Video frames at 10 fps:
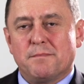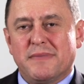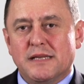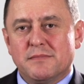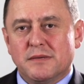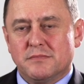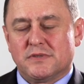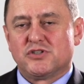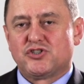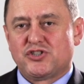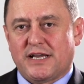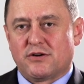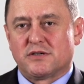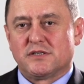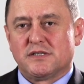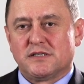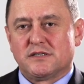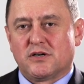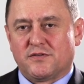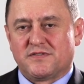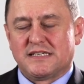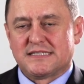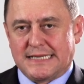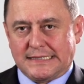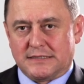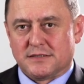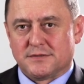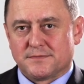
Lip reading: a minimum share of the estate.